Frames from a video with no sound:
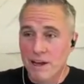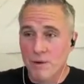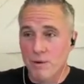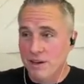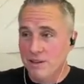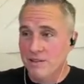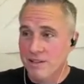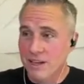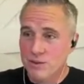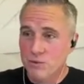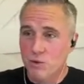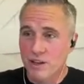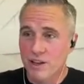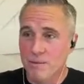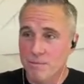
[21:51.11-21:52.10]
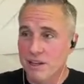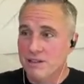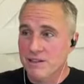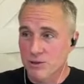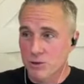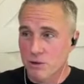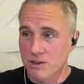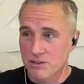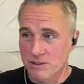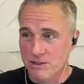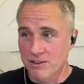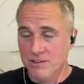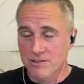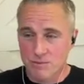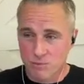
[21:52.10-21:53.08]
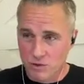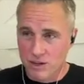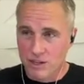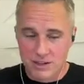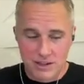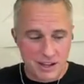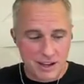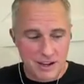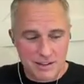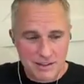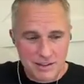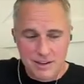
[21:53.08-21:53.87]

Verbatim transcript: By the way, that's one of the best conspiracy of this, and we'll get to that